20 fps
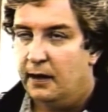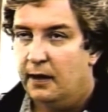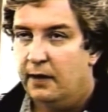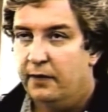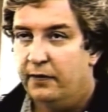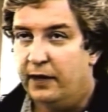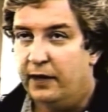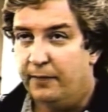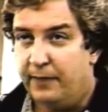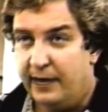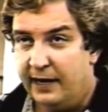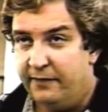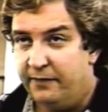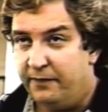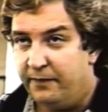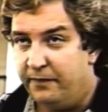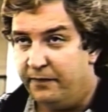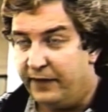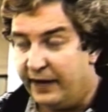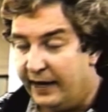There may
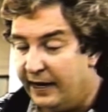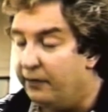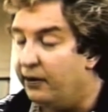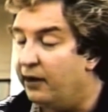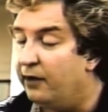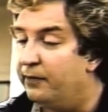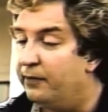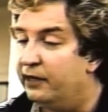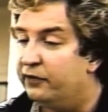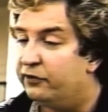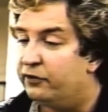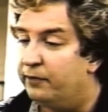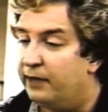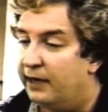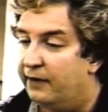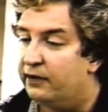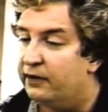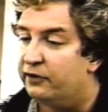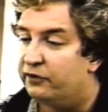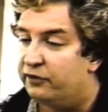very well be some
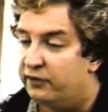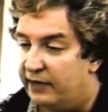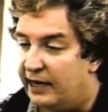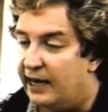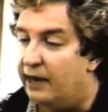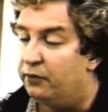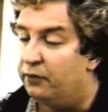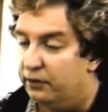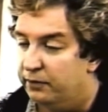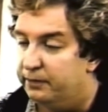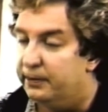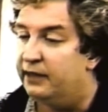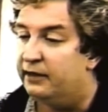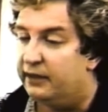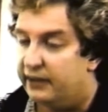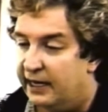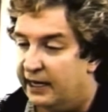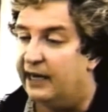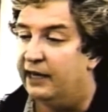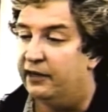evidence that would be
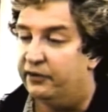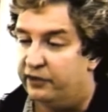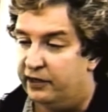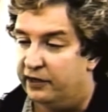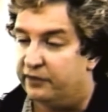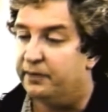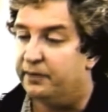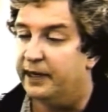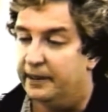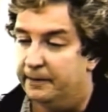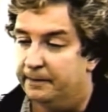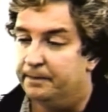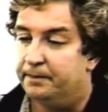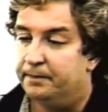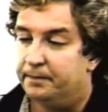the case, yes ma'am.